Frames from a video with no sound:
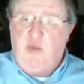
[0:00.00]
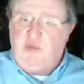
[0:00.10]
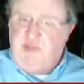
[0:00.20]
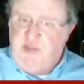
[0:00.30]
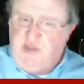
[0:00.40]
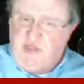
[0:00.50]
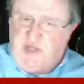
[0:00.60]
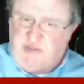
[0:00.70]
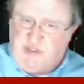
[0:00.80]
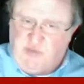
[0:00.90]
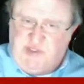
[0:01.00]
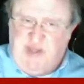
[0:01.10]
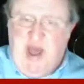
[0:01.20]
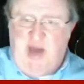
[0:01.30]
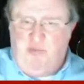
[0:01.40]
the justice
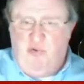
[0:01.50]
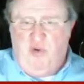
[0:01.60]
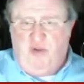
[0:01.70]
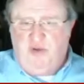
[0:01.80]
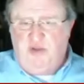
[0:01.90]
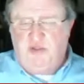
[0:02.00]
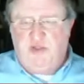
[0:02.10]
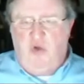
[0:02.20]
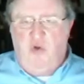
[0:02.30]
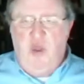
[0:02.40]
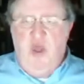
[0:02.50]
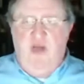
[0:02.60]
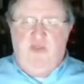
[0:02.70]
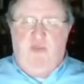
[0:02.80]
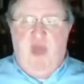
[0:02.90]
was not appointed. And so
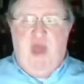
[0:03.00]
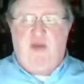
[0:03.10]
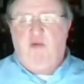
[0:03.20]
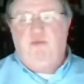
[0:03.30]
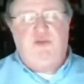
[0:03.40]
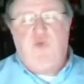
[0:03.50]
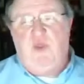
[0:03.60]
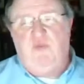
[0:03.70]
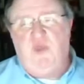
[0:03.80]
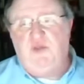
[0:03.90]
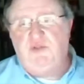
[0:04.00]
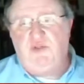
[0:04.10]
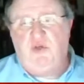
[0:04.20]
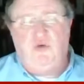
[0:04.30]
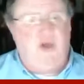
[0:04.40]
the pattern between
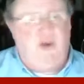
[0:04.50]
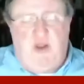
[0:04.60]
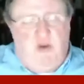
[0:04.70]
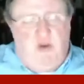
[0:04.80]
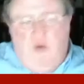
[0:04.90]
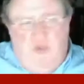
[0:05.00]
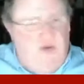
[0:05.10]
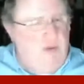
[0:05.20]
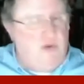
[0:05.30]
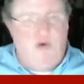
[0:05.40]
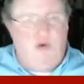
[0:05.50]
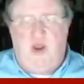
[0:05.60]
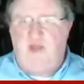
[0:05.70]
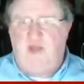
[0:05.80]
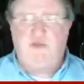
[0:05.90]
these two, I know that
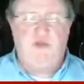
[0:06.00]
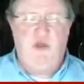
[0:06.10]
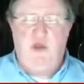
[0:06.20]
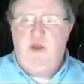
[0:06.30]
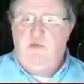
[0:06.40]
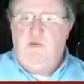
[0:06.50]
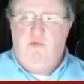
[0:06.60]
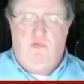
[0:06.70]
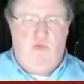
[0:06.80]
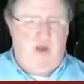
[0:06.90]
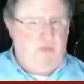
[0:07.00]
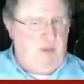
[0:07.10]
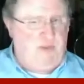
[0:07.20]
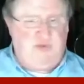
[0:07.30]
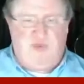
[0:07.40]
Democrats want
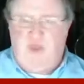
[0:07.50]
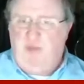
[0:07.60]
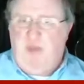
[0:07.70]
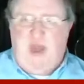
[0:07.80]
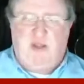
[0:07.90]
people to think